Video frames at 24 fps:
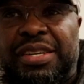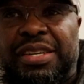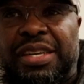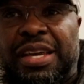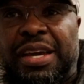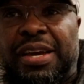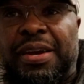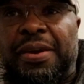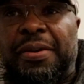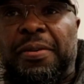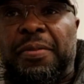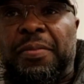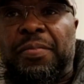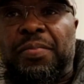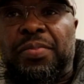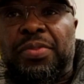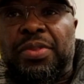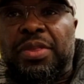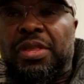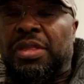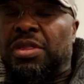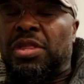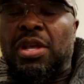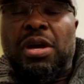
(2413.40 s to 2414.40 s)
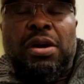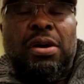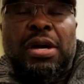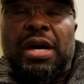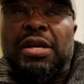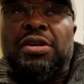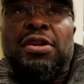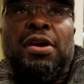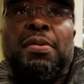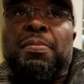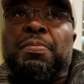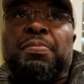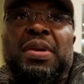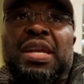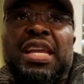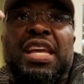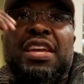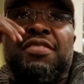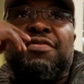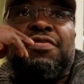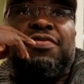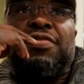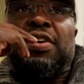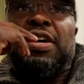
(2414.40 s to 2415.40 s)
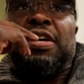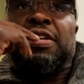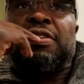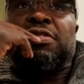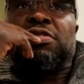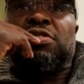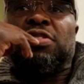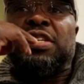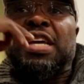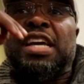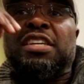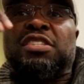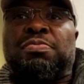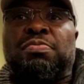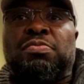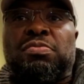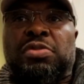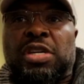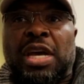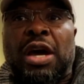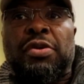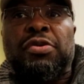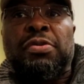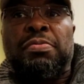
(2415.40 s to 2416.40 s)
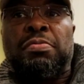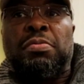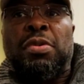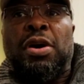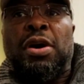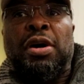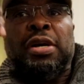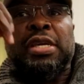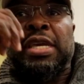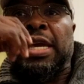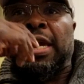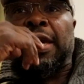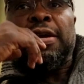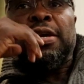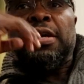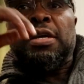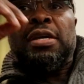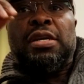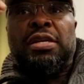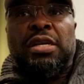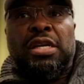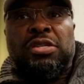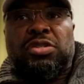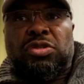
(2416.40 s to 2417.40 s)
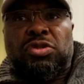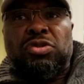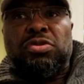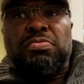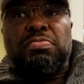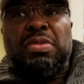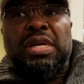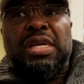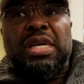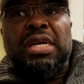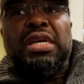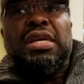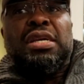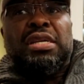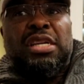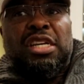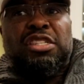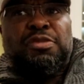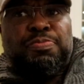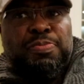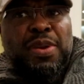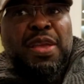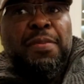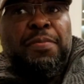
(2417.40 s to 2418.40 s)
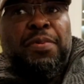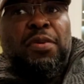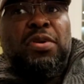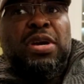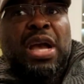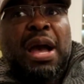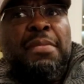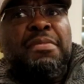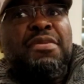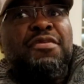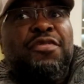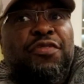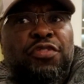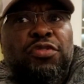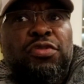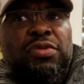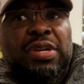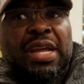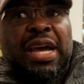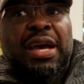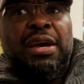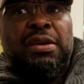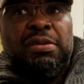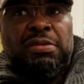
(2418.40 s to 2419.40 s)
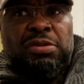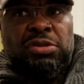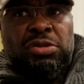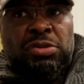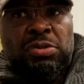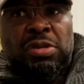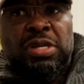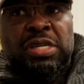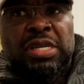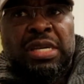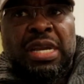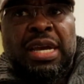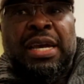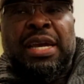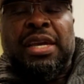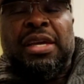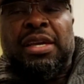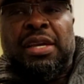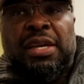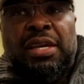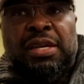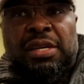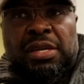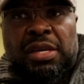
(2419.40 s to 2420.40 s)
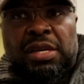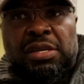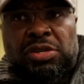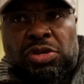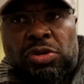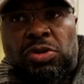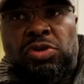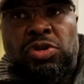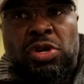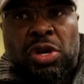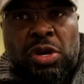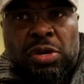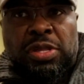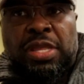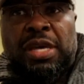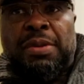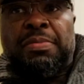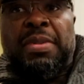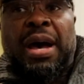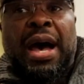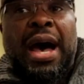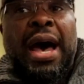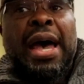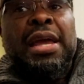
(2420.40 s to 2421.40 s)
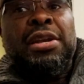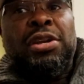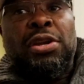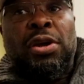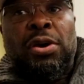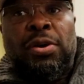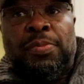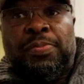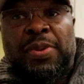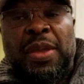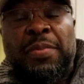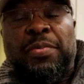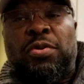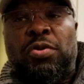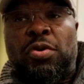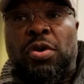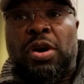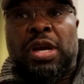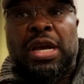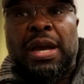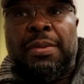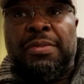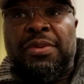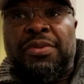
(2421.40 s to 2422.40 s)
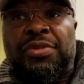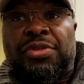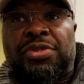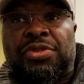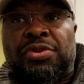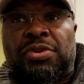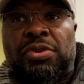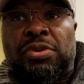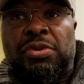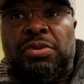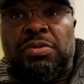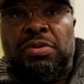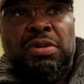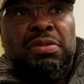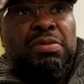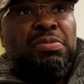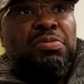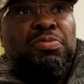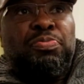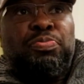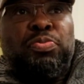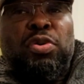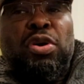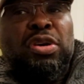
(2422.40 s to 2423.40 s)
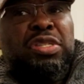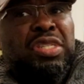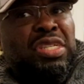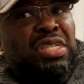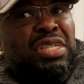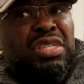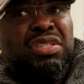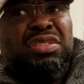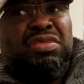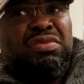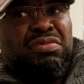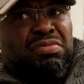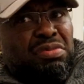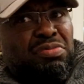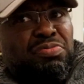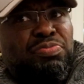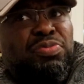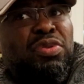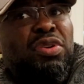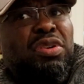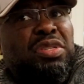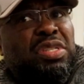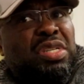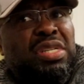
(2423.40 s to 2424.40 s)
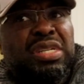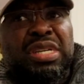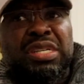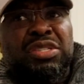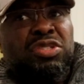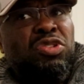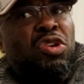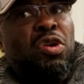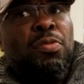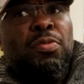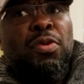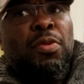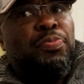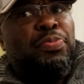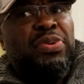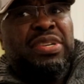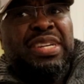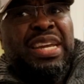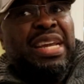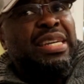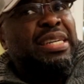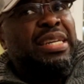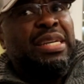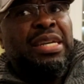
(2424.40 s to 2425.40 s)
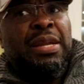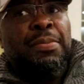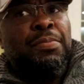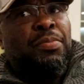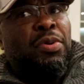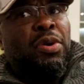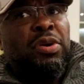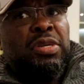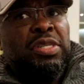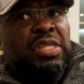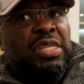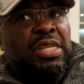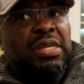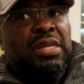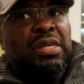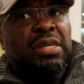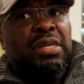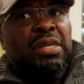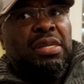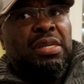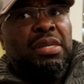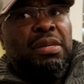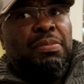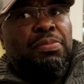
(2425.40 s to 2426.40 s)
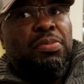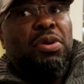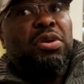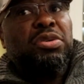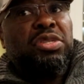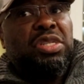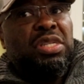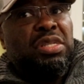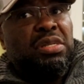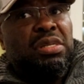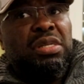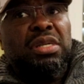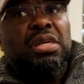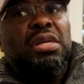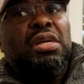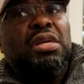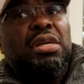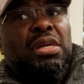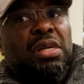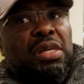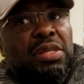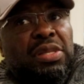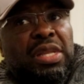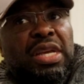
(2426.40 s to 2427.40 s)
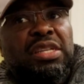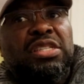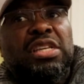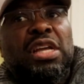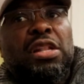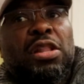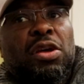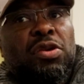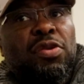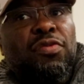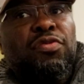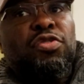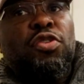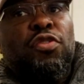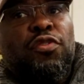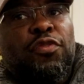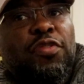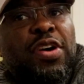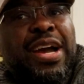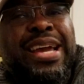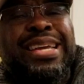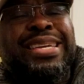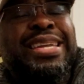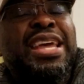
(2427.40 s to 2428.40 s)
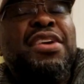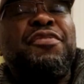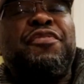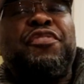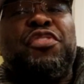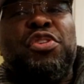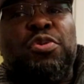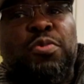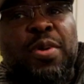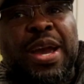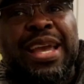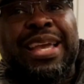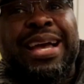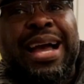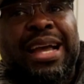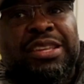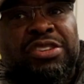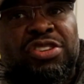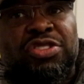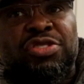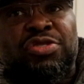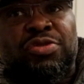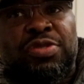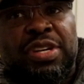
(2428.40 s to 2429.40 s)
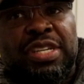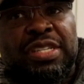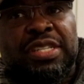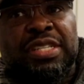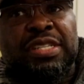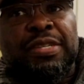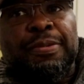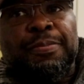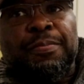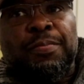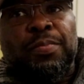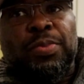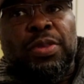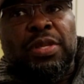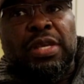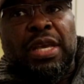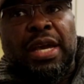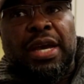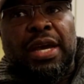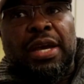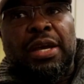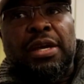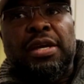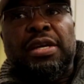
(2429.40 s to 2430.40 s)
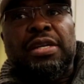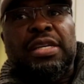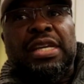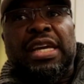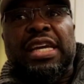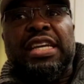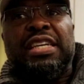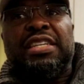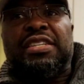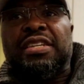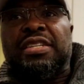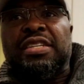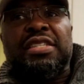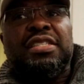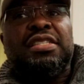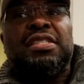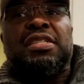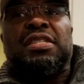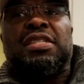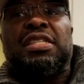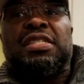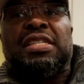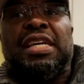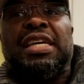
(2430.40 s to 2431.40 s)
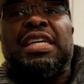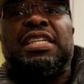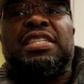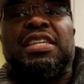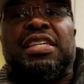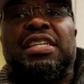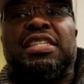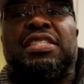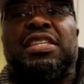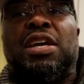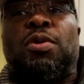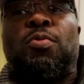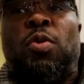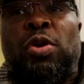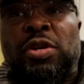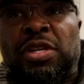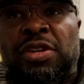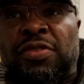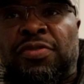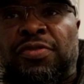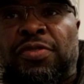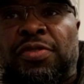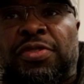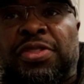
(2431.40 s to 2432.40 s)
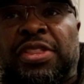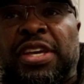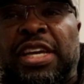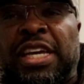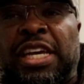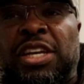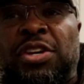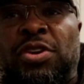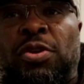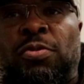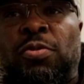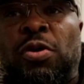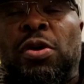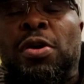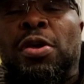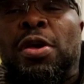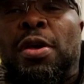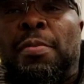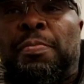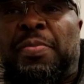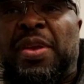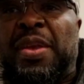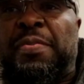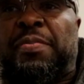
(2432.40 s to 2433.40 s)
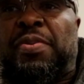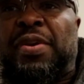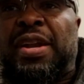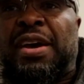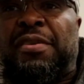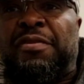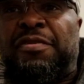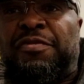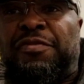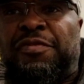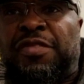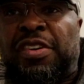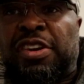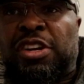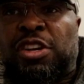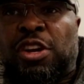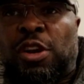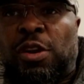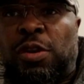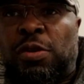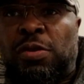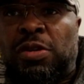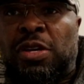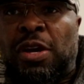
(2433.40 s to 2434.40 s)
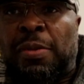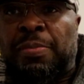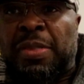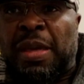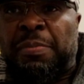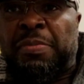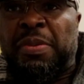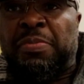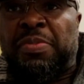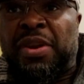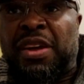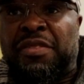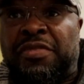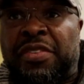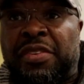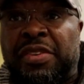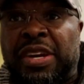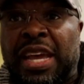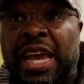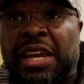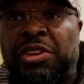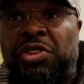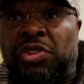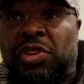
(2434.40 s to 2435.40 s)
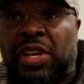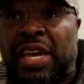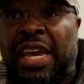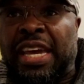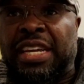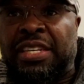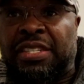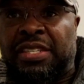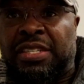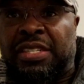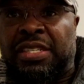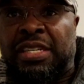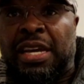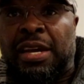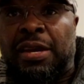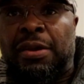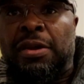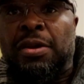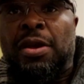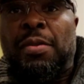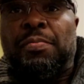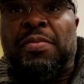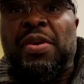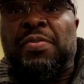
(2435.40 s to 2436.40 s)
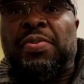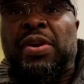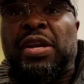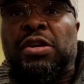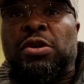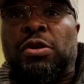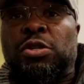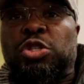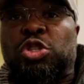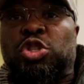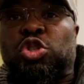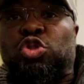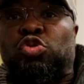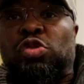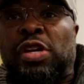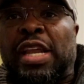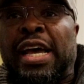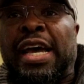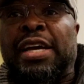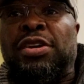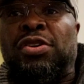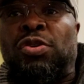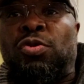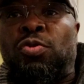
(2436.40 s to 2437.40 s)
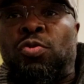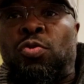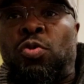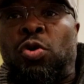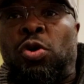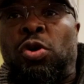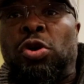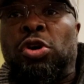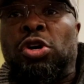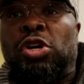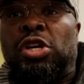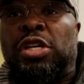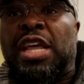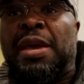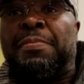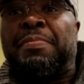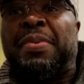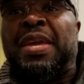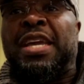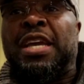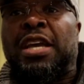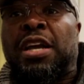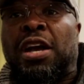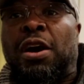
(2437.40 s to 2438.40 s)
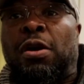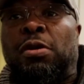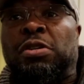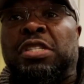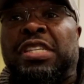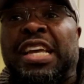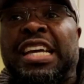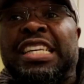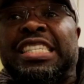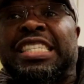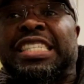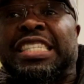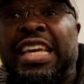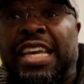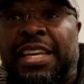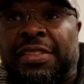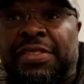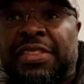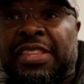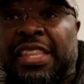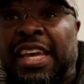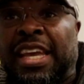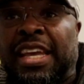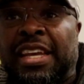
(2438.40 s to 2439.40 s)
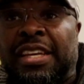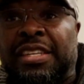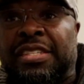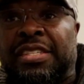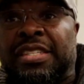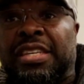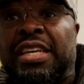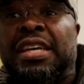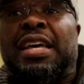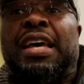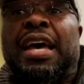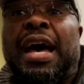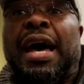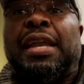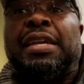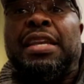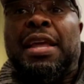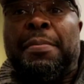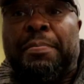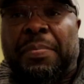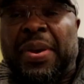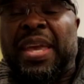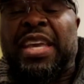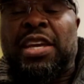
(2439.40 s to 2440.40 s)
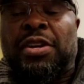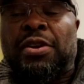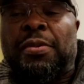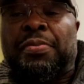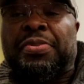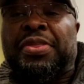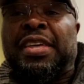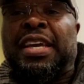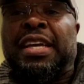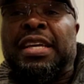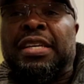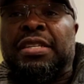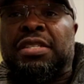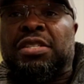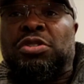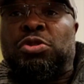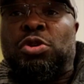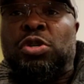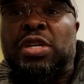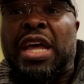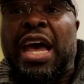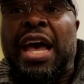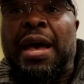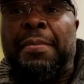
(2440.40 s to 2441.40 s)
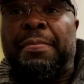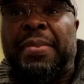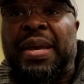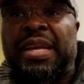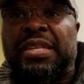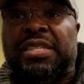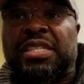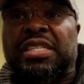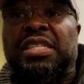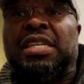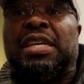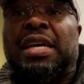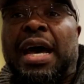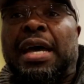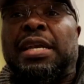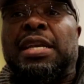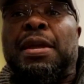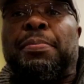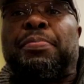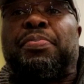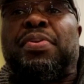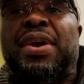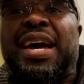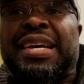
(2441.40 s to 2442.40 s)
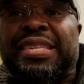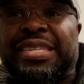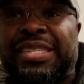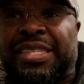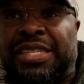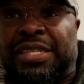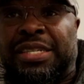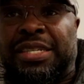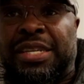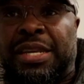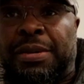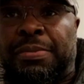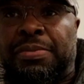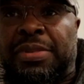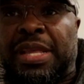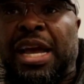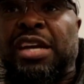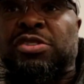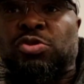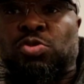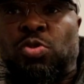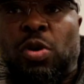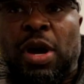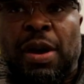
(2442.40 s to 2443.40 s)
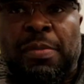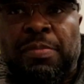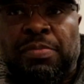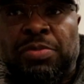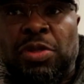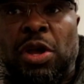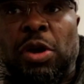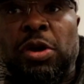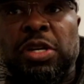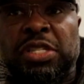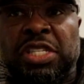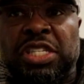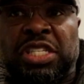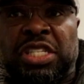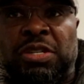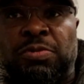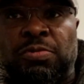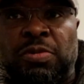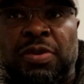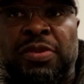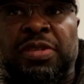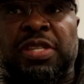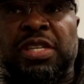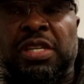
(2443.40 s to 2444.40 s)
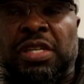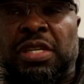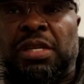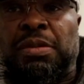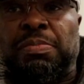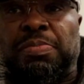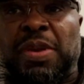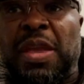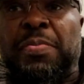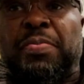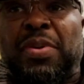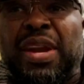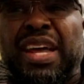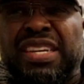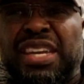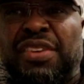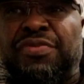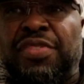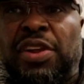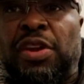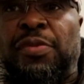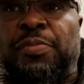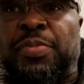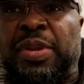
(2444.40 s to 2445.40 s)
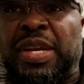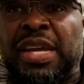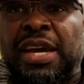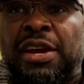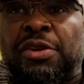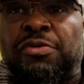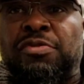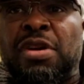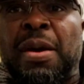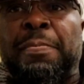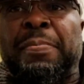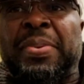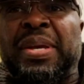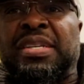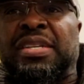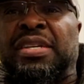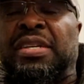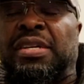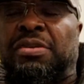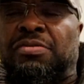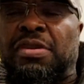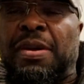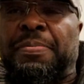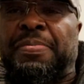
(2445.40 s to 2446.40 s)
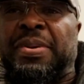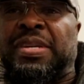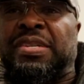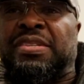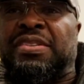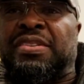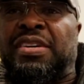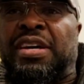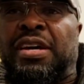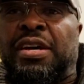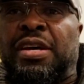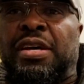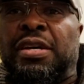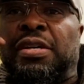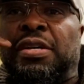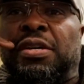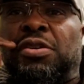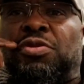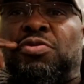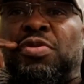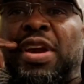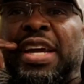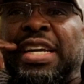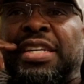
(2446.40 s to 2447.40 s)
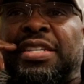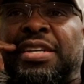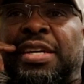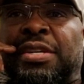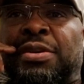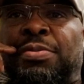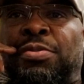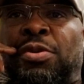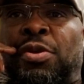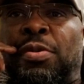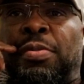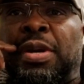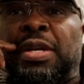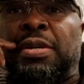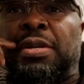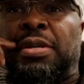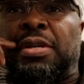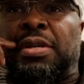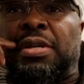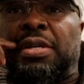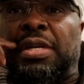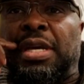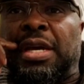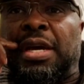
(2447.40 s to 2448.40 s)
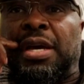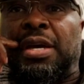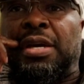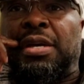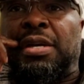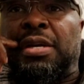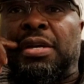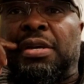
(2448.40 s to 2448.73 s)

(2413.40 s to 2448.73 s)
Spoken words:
Yeah? No, I don't believe in today's current market. There's too many, there's people coming through that you and I, you know them. I know people who are coming through. Boxing is boxing. There's no more pretending in boxing. Boxing, there's a lot of good fight in everywhere categories. Yeah? The internet is a wonderful thing. You know what? People are very clued up now. People are very educated now. People are not just relying on what they're being coached. They're seeing things and they're picking up things, good habits, and they're practicing them. That's what I'm noticing with people are developing at a rapid rate at the moment. Yeah?